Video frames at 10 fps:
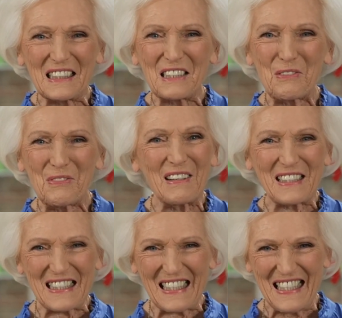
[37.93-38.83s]
It's very
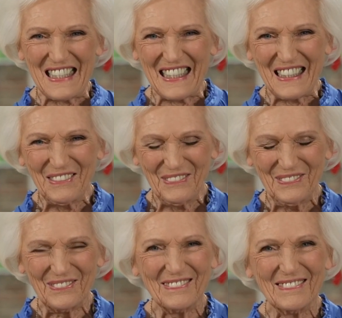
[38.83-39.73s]
exciting.
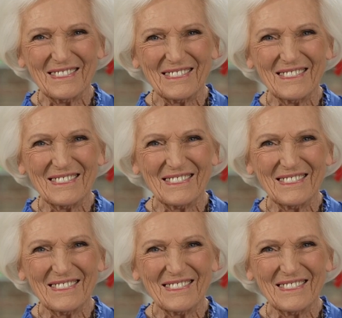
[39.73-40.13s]
Uh, were you